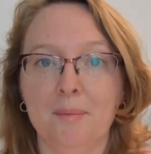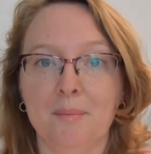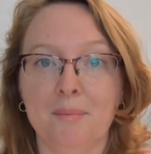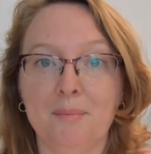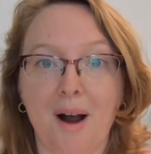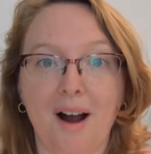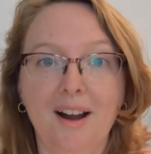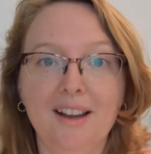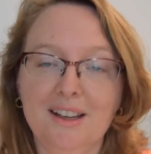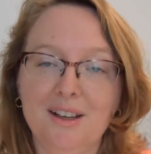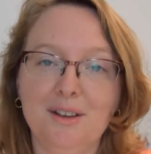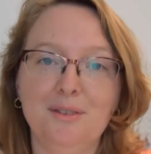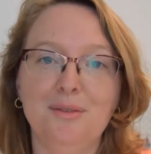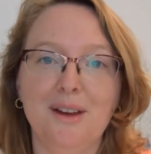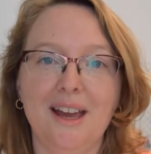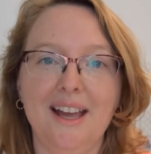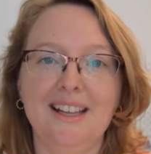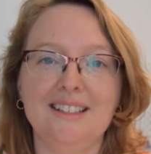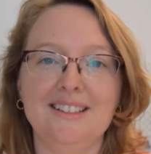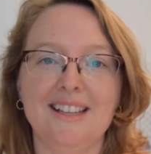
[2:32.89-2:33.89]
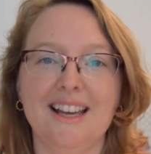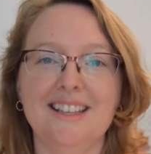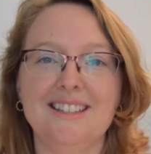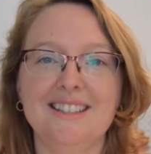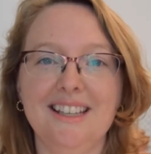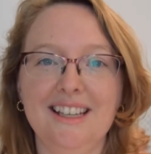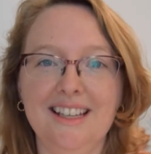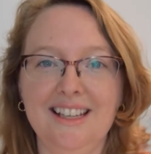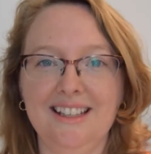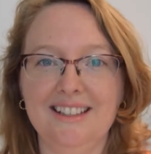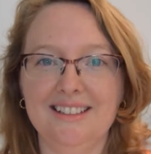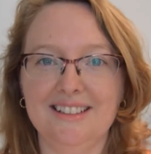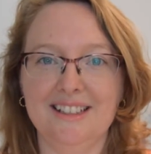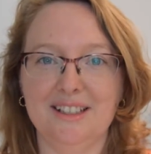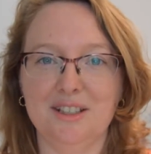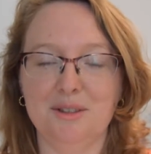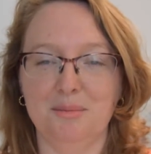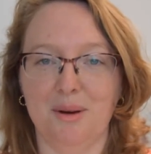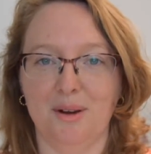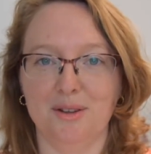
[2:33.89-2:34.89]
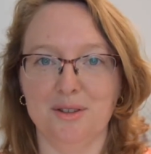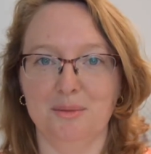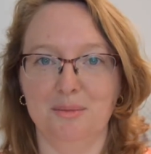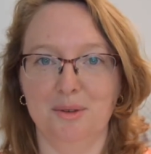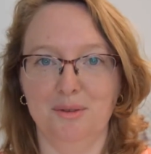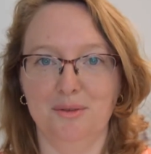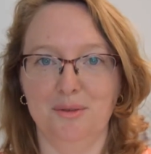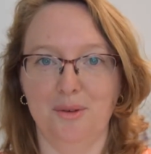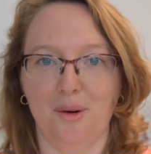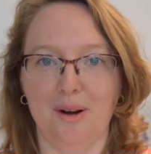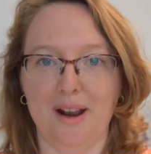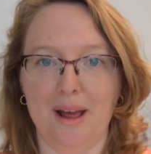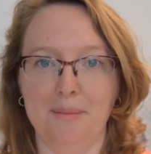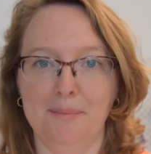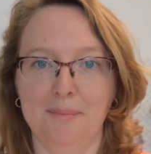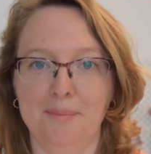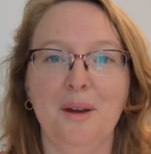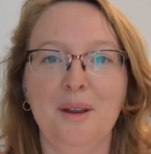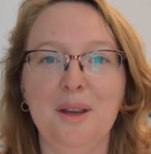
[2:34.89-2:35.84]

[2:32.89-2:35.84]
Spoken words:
buying phase as easy as possible for them.